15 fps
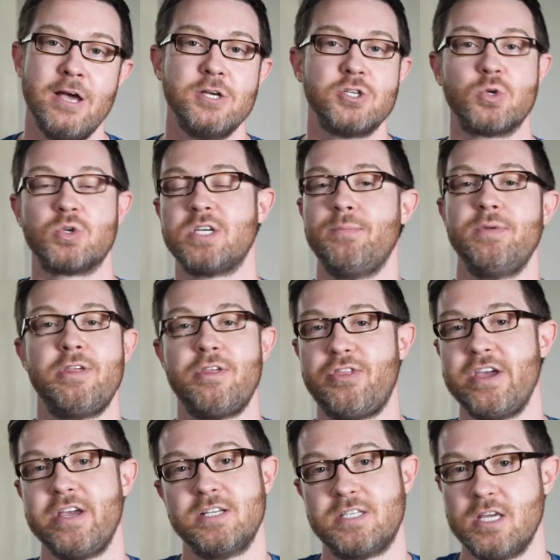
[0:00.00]
So some of the
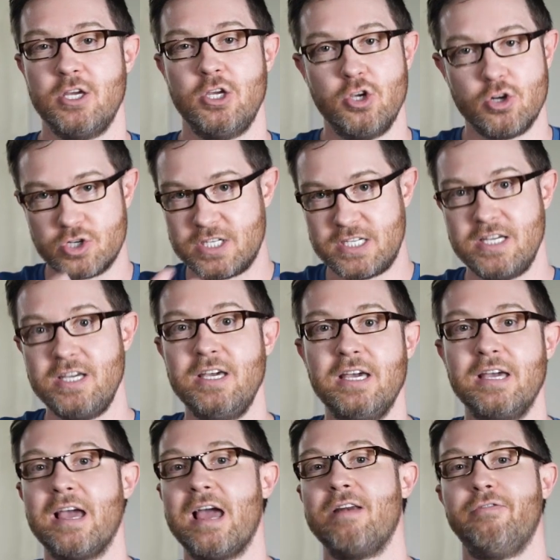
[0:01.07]
things that you're
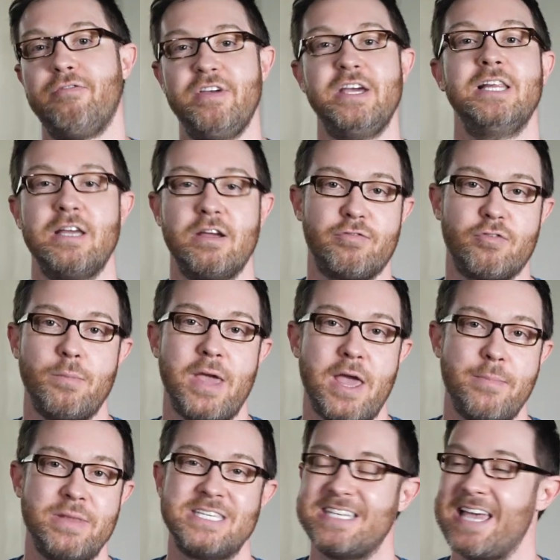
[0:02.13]
seeing and feeling from
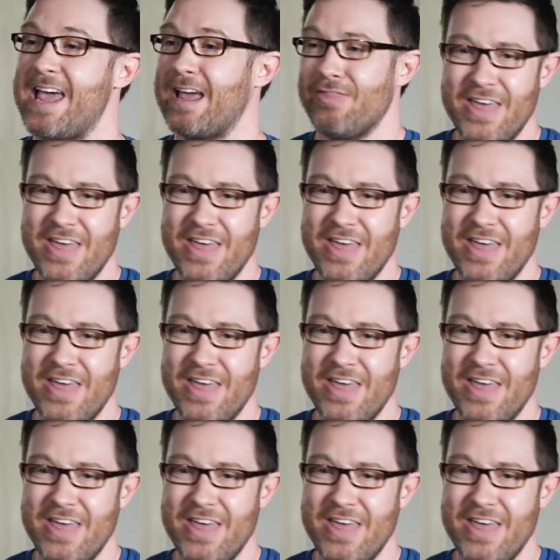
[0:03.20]
him and saying,